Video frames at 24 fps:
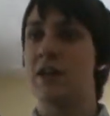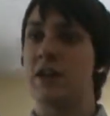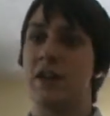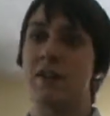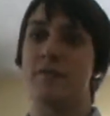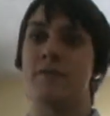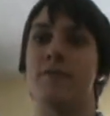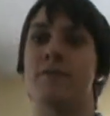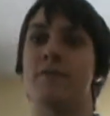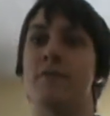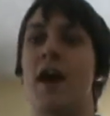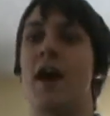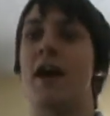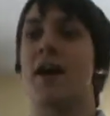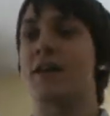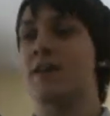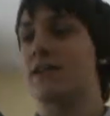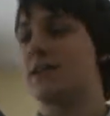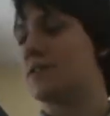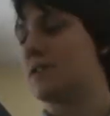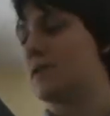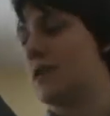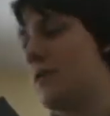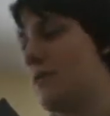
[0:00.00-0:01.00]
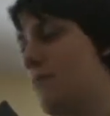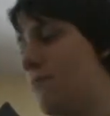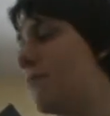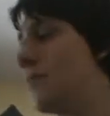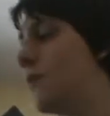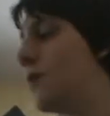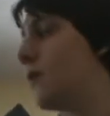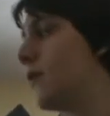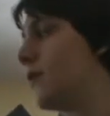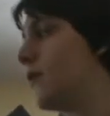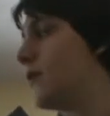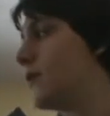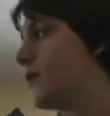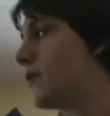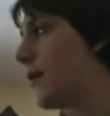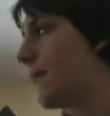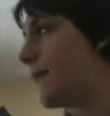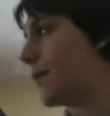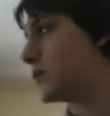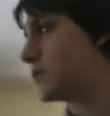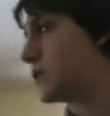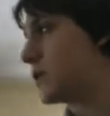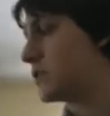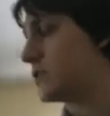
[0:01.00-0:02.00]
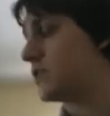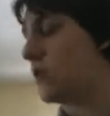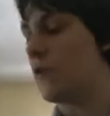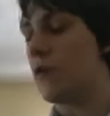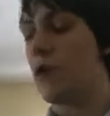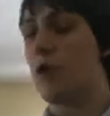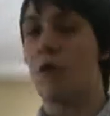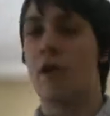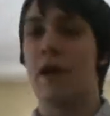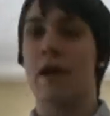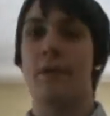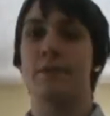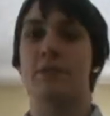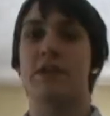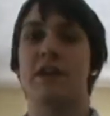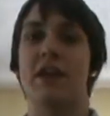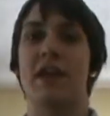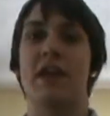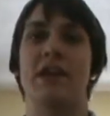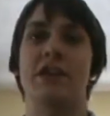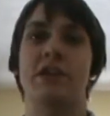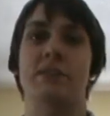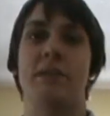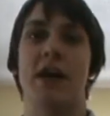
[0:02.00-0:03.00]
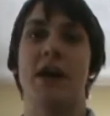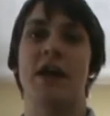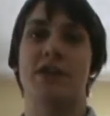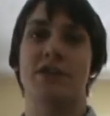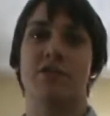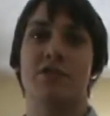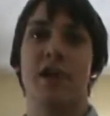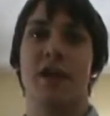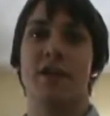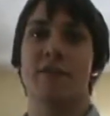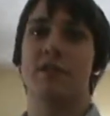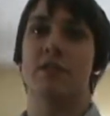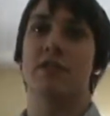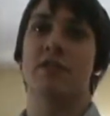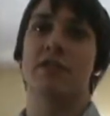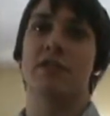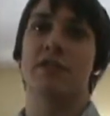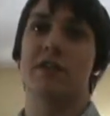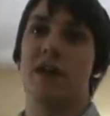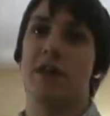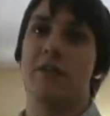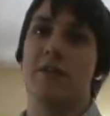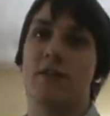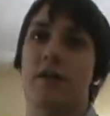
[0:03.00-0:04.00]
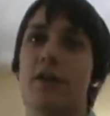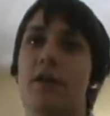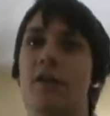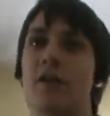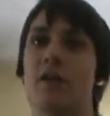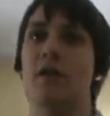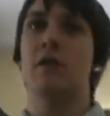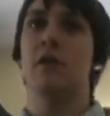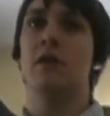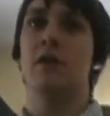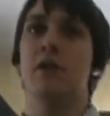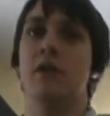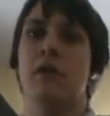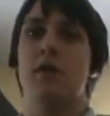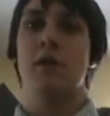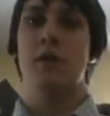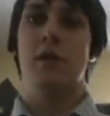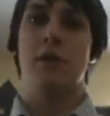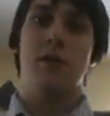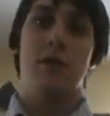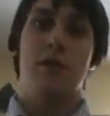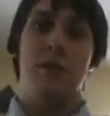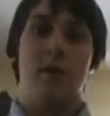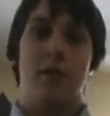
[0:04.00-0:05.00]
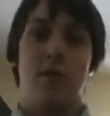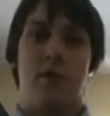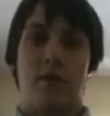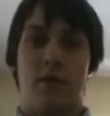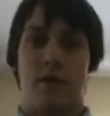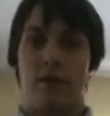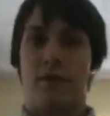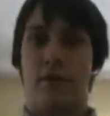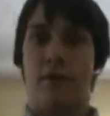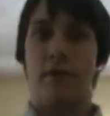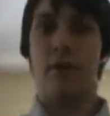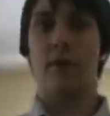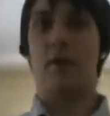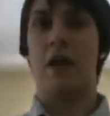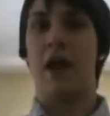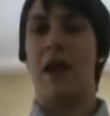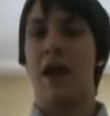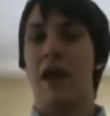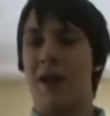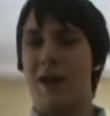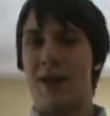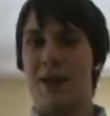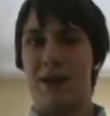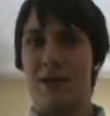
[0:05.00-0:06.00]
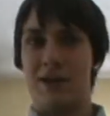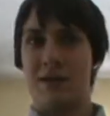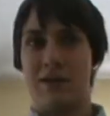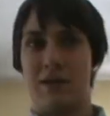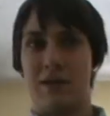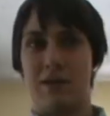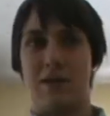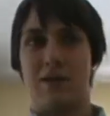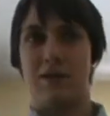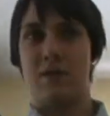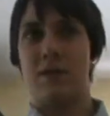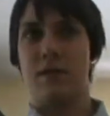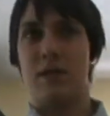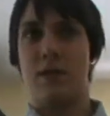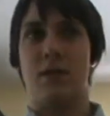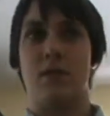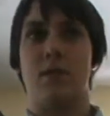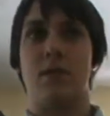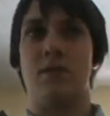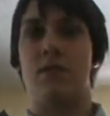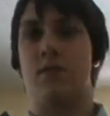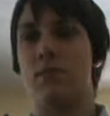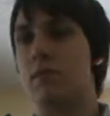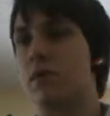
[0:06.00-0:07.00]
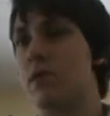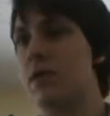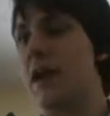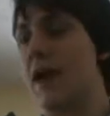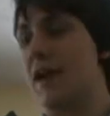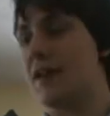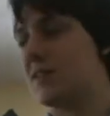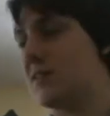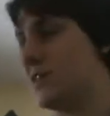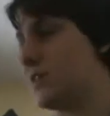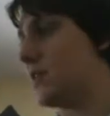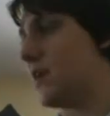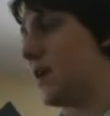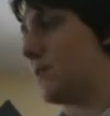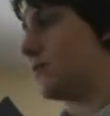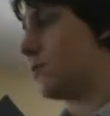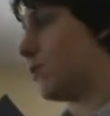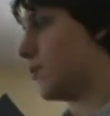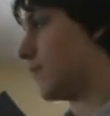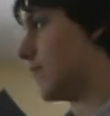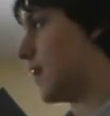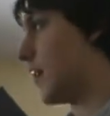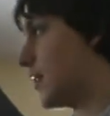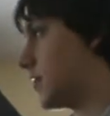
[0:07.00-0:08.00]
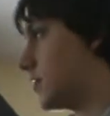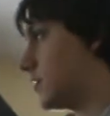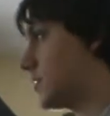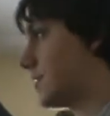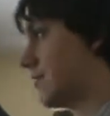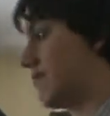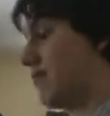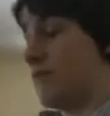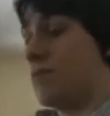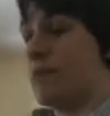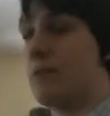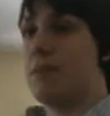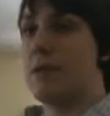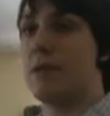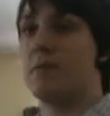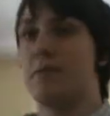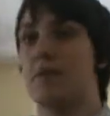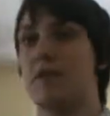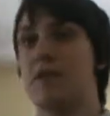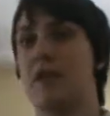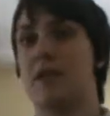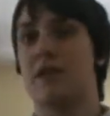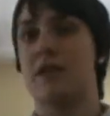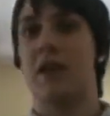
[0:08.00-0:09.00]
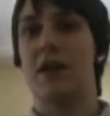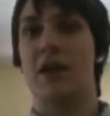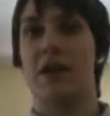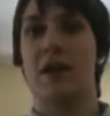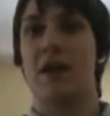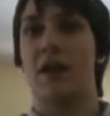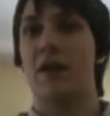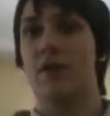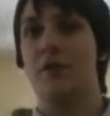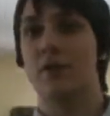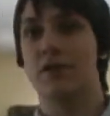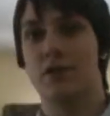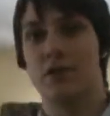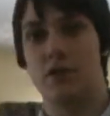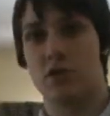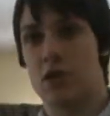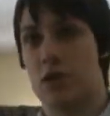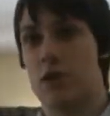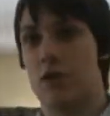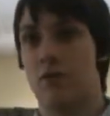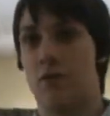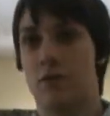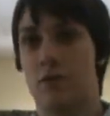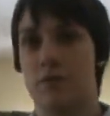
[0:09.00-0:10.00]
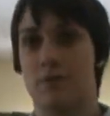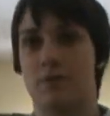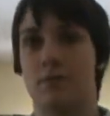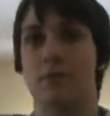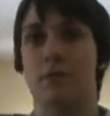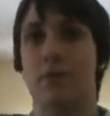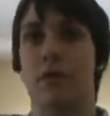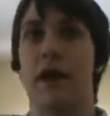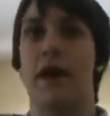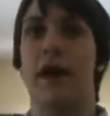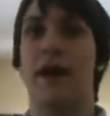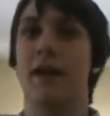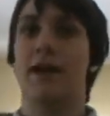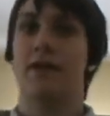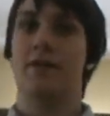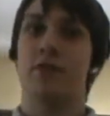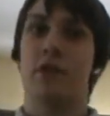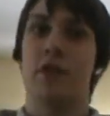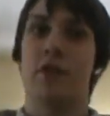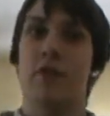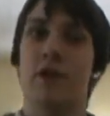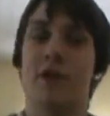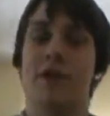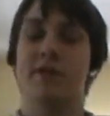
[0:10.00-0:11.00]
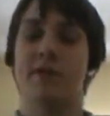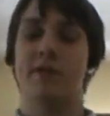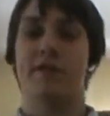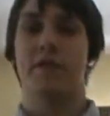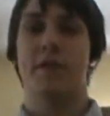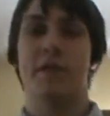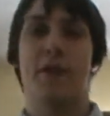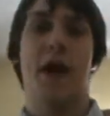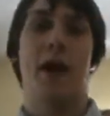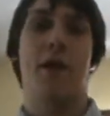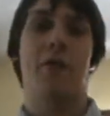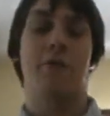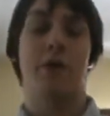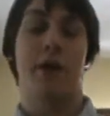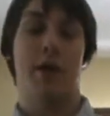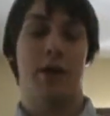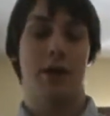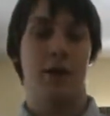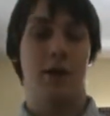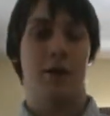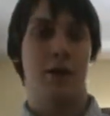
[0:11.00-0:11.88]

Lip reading: In fact, some numbers are still going up today as mass graves are discovered. And Nazis kept no records of the people that they killed, so I have no answer for that one.